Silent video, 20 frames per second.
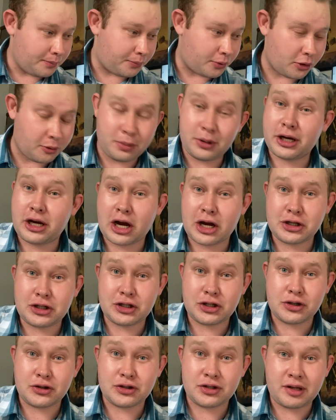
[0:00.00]
Probably going
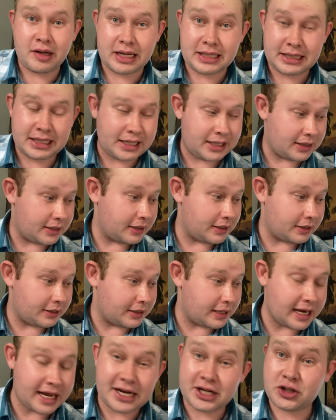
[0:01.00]
to use that in
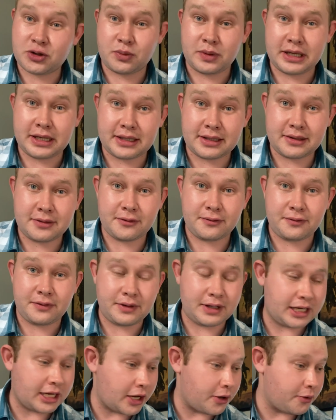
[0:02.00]
next week's
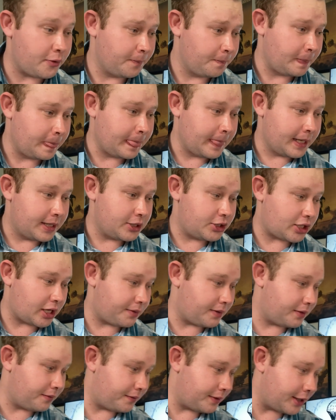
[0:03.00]
video,
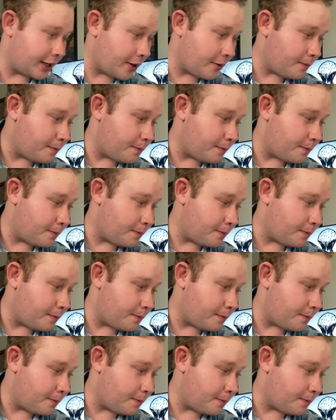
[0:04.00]
shaving video.